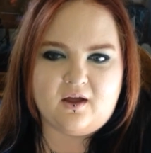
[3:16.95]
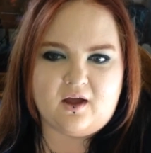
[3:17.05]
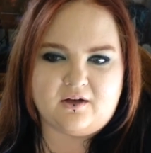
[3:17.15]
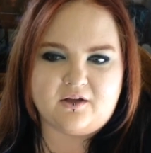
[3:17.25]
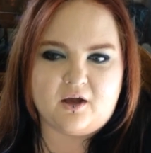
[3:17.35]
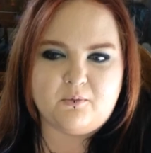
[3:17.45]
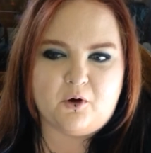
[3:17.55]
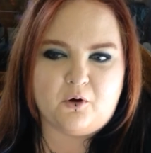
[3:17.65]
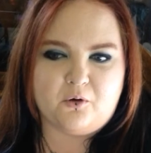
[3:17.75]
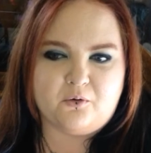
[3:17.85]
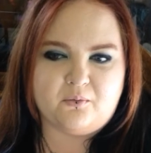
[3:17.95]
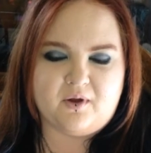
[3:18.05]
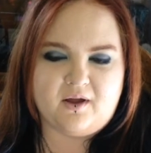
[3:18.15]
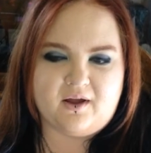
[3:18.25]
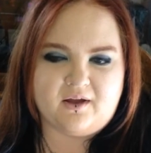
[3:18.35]
I'd come home
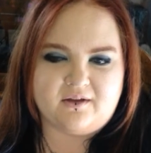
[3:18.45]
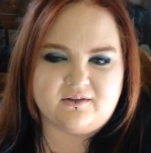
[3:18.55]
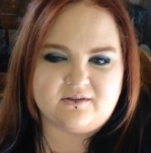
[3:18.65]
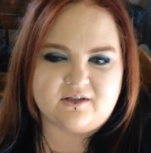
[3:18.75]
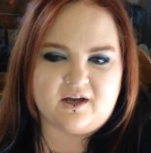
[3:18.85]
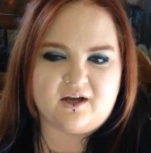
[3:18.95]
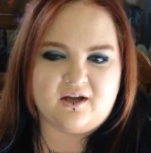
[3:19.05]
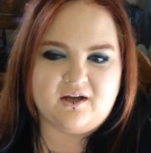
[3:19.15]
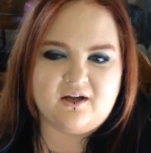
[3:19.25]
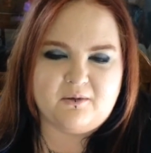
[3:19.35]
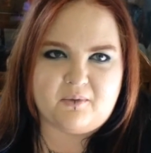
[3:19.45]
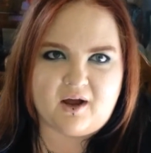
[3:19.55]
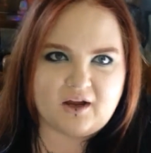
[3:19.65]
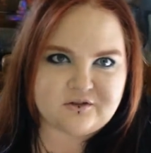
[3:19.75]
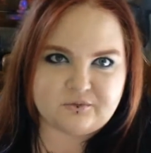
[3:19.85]
and my
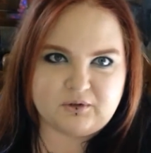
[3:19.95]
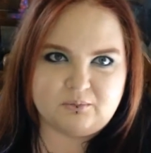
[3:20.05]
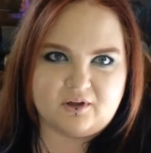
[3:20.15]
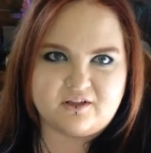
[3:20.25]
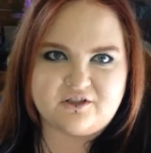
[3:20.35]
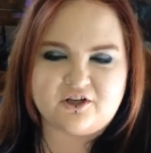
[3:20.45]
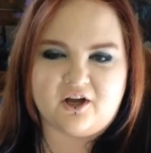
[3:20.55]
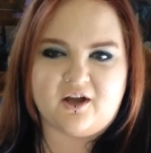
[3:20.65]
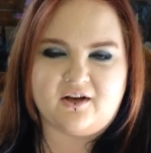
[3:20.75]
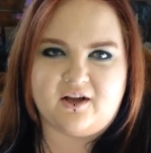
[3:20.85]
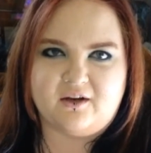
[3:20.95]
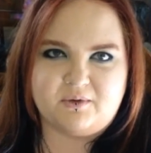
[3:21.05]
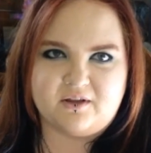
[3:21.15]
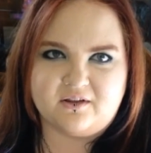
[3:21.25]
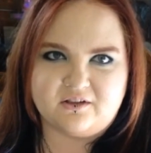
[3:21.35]
eyes would be bloodshot and I'd
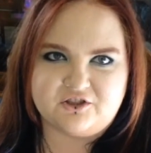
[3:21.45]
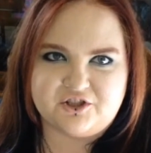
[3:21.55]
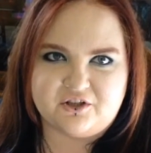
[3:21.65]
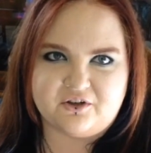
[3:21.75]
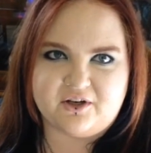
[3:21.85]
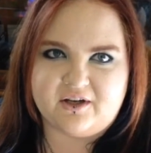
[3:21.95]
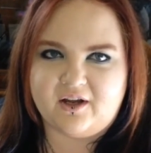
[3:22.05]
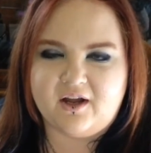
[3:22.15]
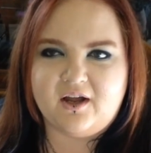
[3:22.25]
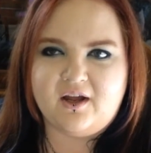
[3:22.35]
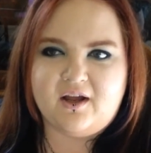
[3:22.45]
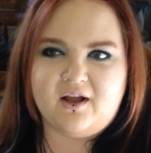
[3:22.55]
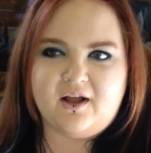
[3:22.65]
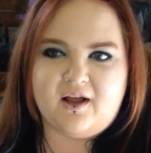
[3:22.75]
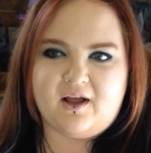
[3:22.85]
be a little jittery,
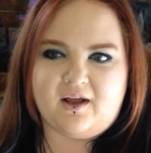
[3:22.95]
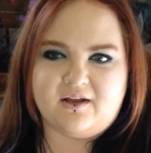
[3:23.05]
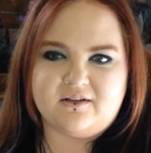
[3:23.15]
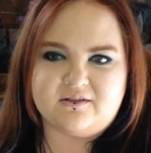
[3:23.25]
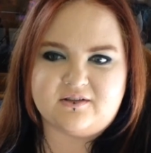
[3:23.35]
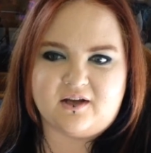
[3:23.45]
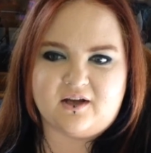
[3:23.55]
and